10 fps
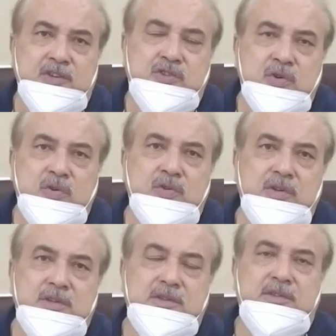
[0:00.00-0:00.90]

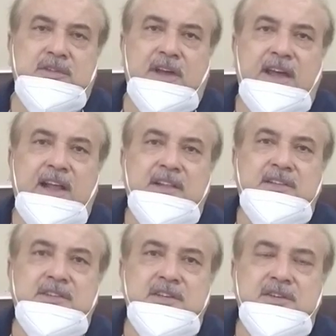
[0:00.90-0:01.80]
So the
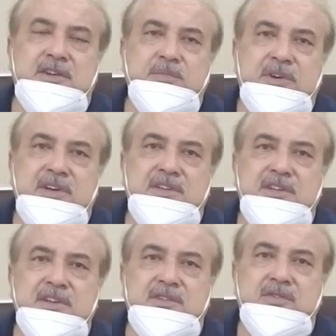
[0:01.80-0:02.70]
health system
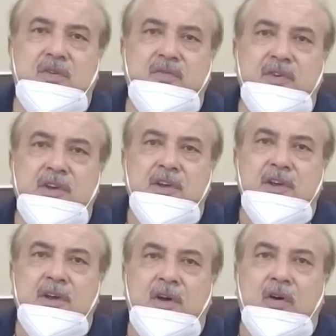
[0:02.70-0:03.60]
consists of
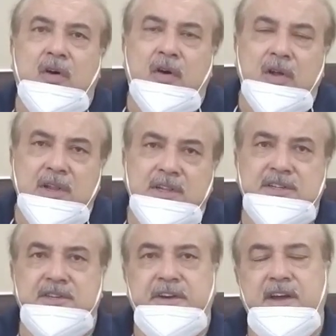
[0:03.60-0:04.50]
all
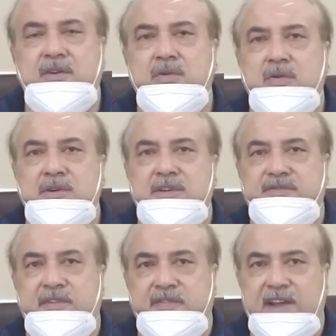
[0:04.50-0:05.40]
the
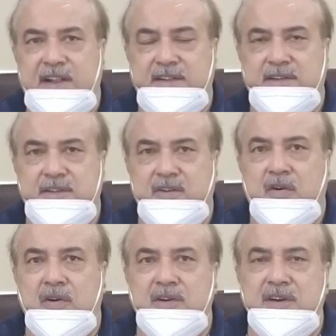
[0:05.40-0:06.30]
stakeholders of health, the
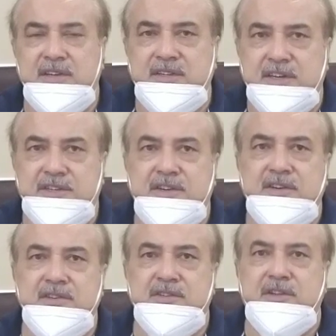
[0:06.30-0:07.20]

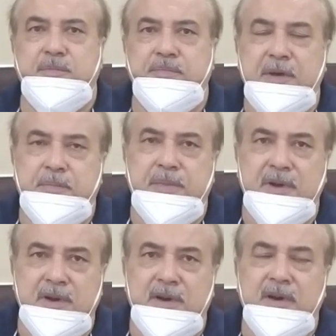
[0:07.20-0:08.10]
organizations, the
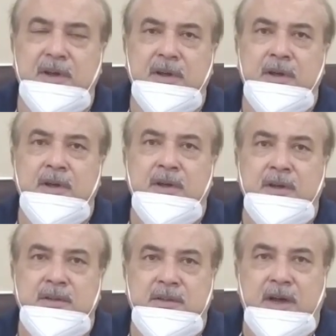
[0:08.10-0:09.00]
people,
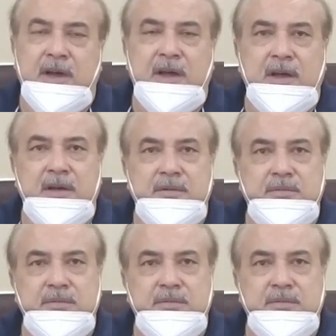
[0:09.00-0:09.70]
the